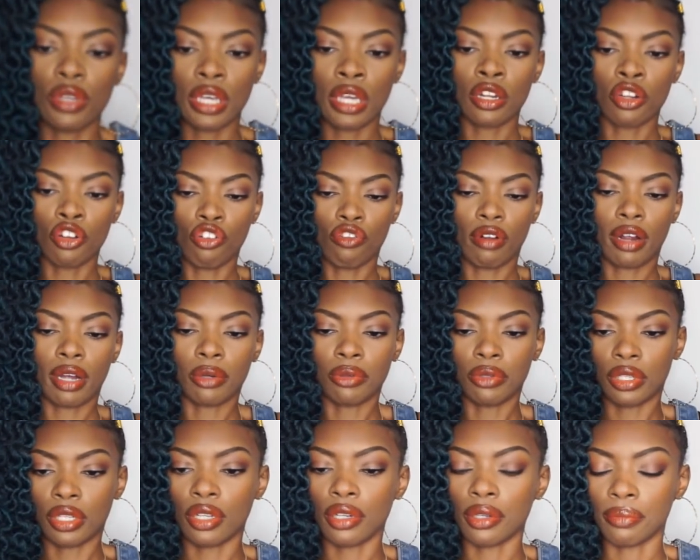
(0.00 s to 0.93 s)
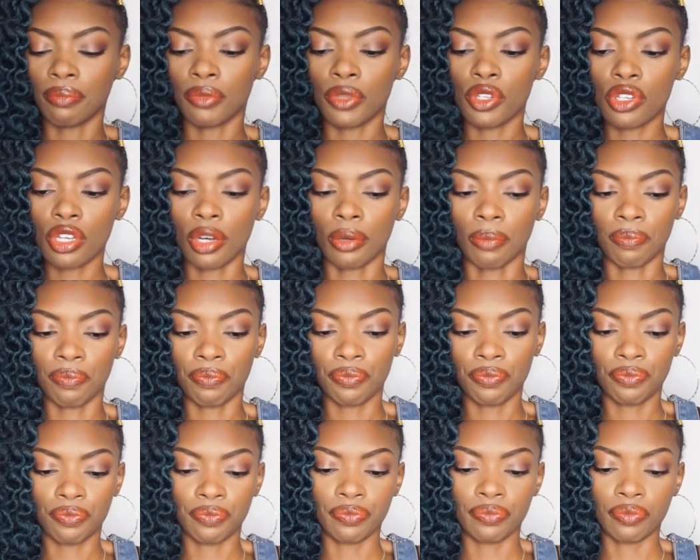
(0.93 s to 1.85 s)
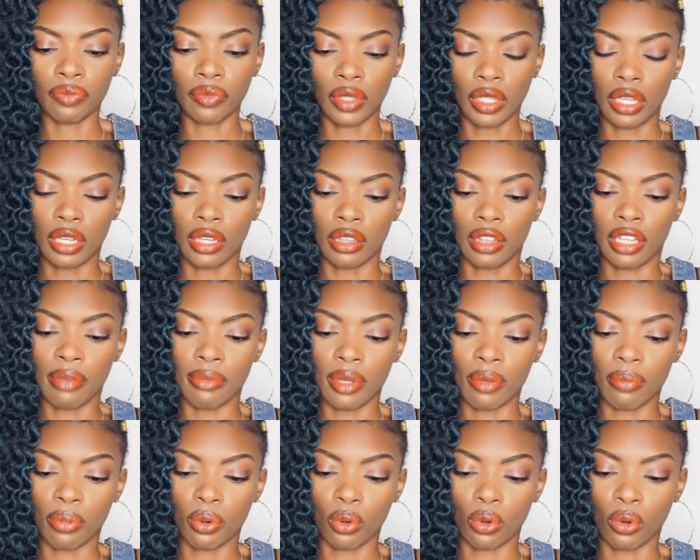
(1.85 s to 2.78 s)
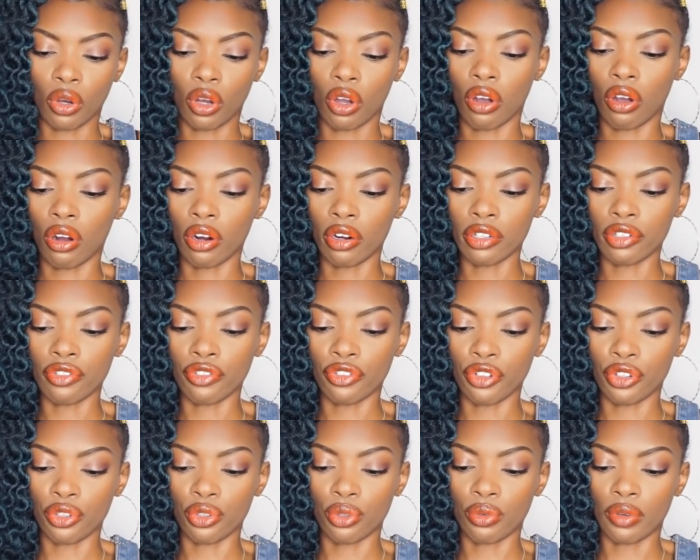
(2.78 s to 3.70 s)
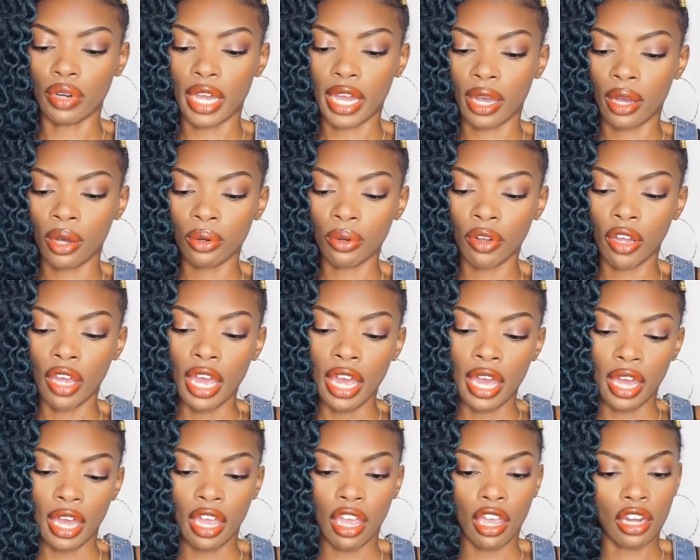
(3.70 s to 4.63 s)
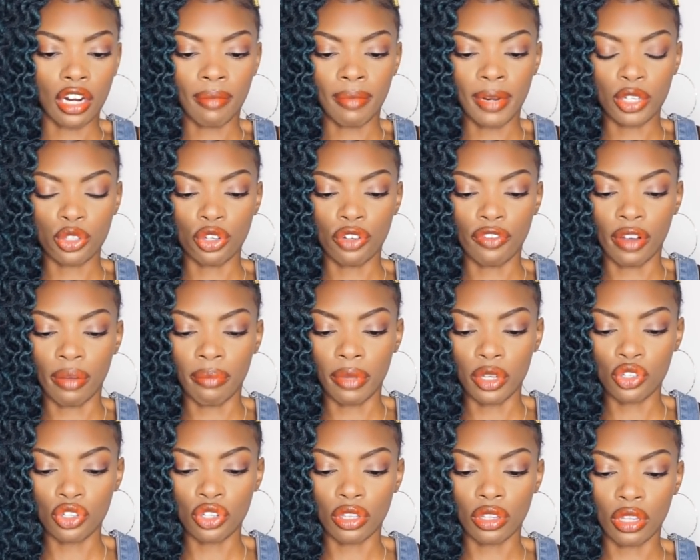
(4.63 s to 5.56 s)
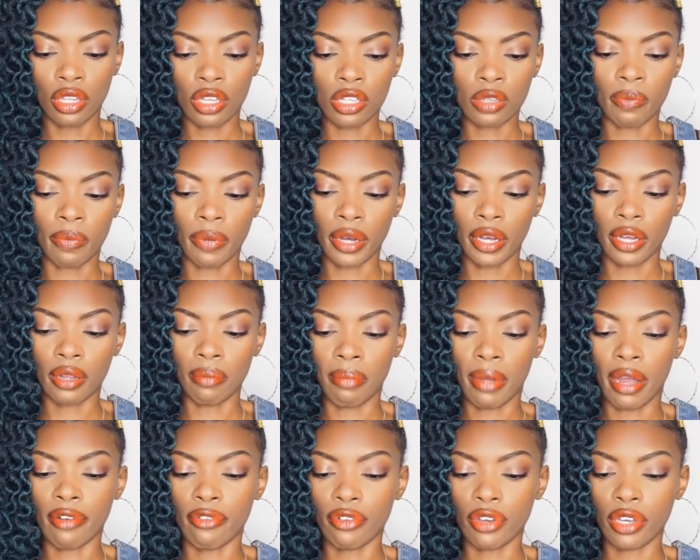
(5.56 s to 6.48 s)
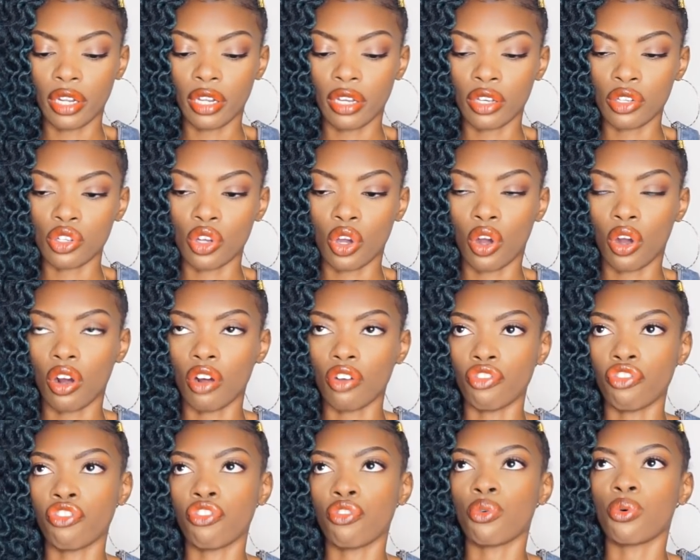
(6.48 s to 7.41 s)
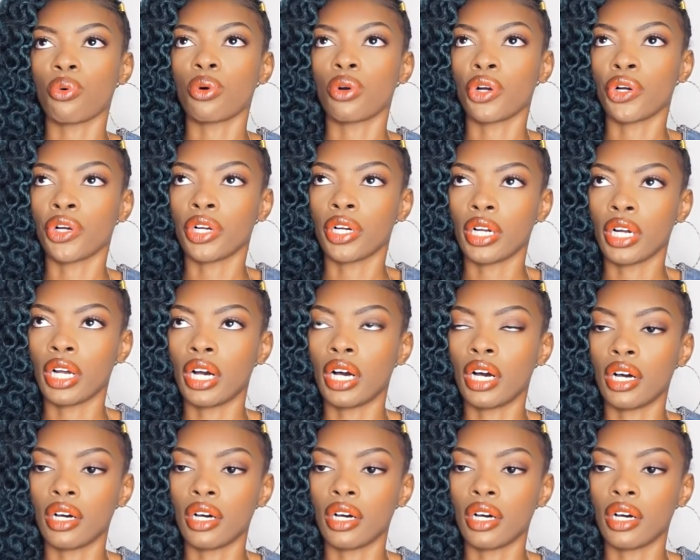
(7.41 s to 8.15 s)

get grounded. So let me pull cards for you now. And I'm not sure if I mentioned this, but my readings are for